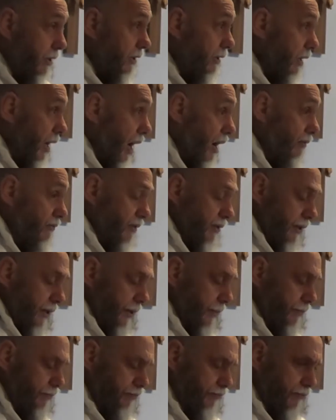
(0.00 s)
alive in
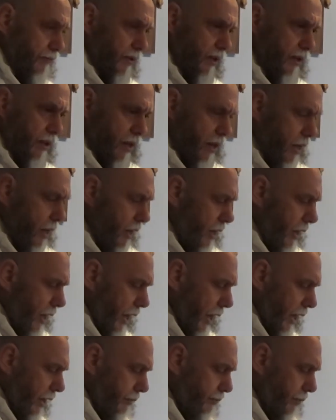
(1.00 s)
Him.
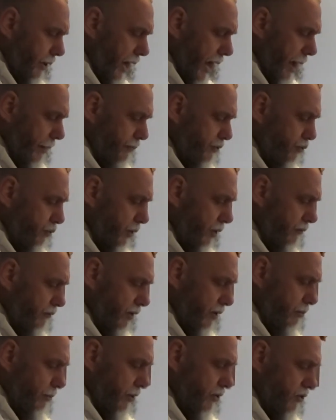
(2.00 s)
And perhaps we're
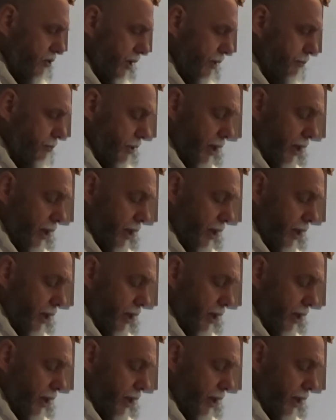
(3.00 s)
very much like